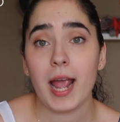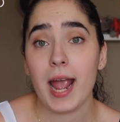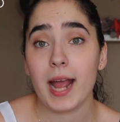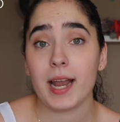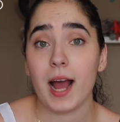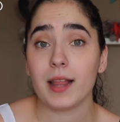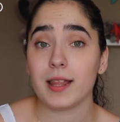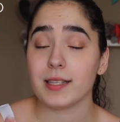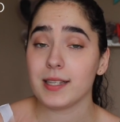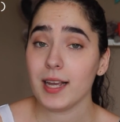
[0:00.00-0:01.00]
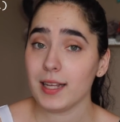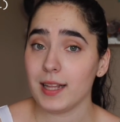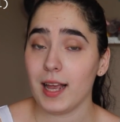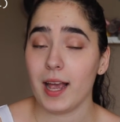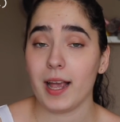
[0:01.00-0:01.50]
And the
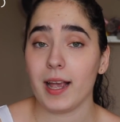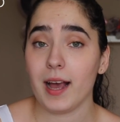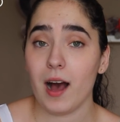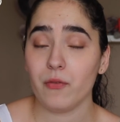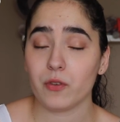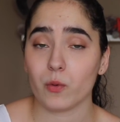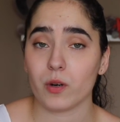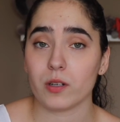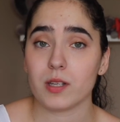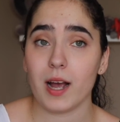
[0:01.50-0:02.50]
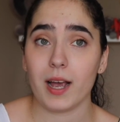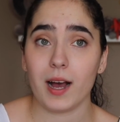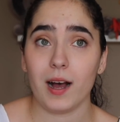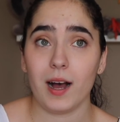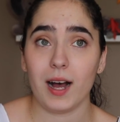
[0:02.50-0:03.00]
second day afterwards, I